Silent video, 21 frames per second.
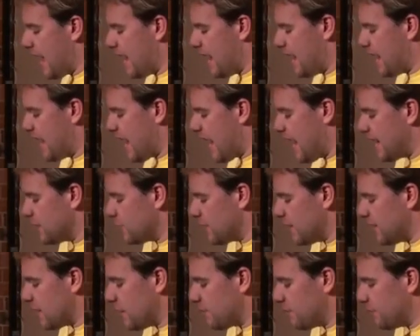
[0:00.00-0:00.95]
And
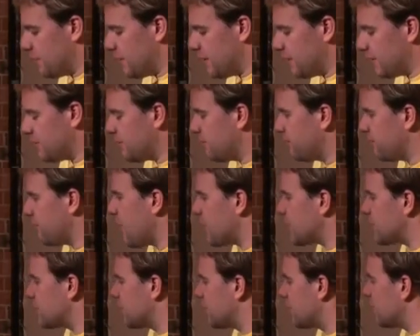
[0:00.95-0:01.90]
you end up with
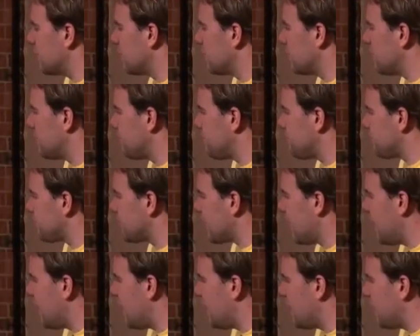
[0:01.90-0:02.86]
fracturing.
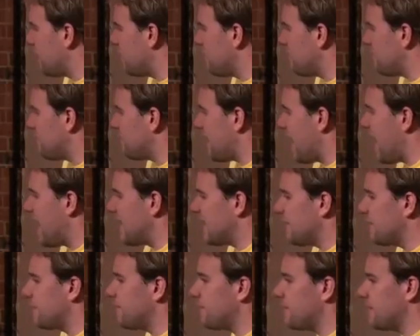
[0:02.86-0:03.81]
And
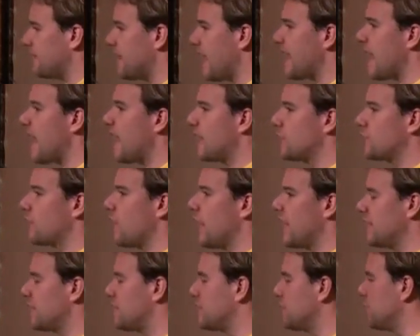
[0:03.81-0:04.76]
if they are
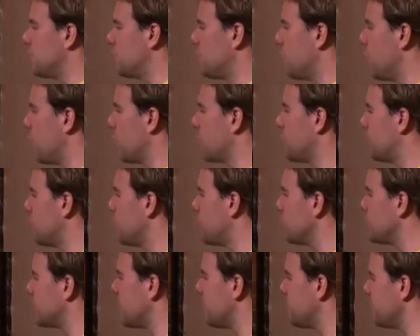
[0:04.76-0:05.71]
trying to work
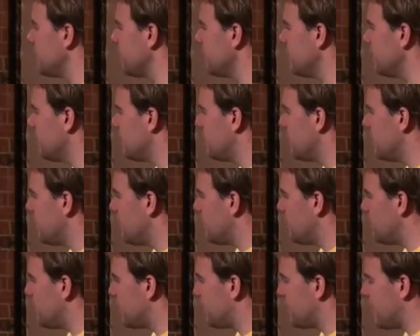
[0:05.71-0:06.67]
towards something,
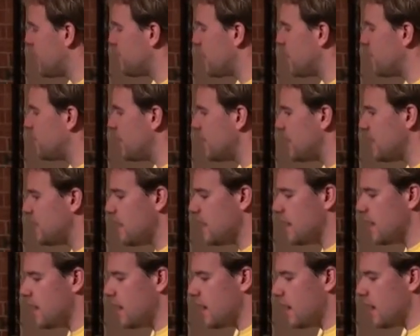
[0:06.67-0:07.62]
whatever that may
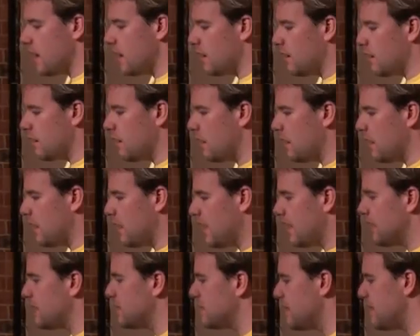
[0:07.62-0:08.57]
be,
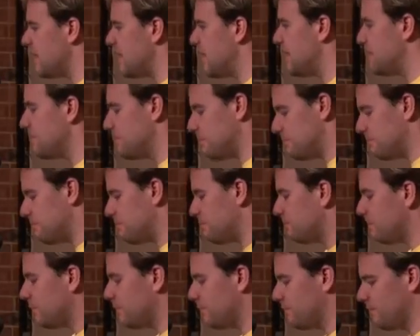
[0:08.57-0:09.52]
you need,
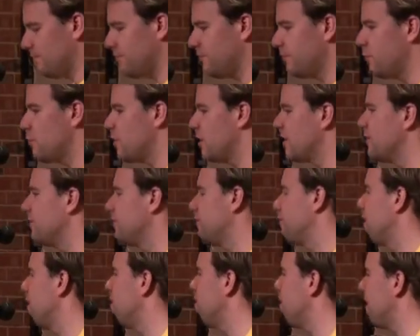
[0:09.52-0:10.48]
for want of
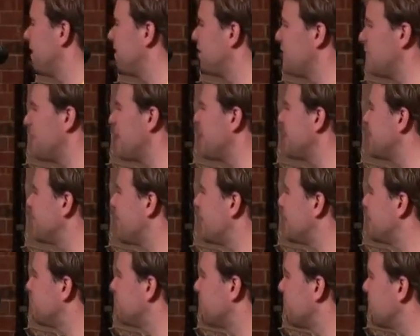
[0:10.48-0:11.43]
a better term, a
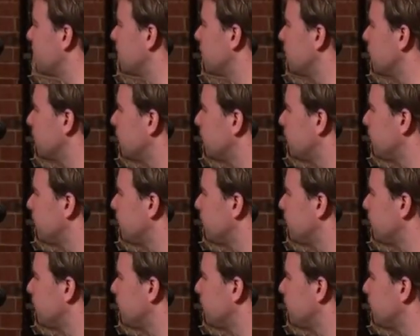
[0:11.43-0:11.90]
united front.